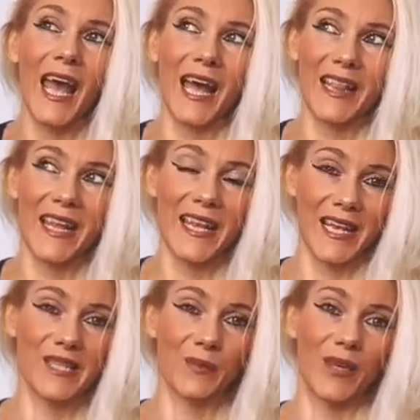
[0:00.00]
And then
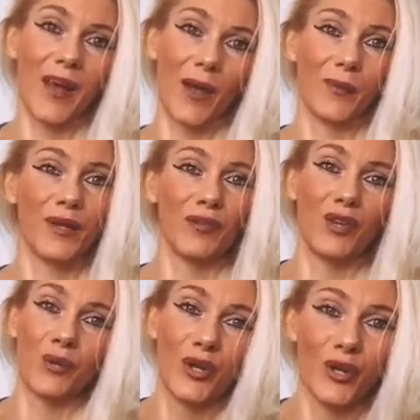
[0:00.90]
next week, I will give
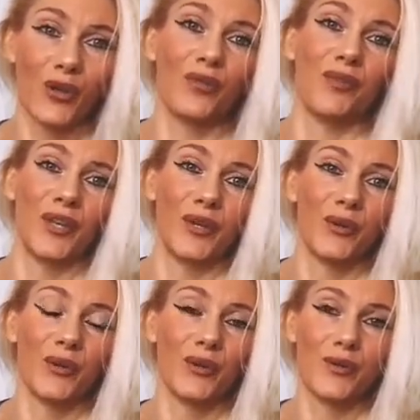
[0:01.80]
you another
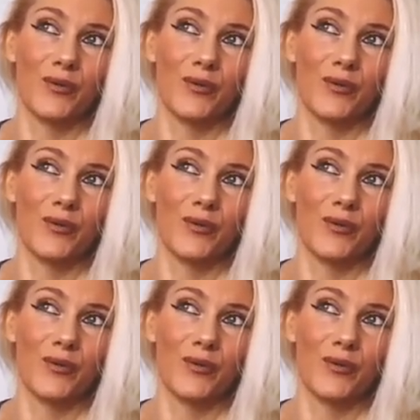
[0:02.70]
video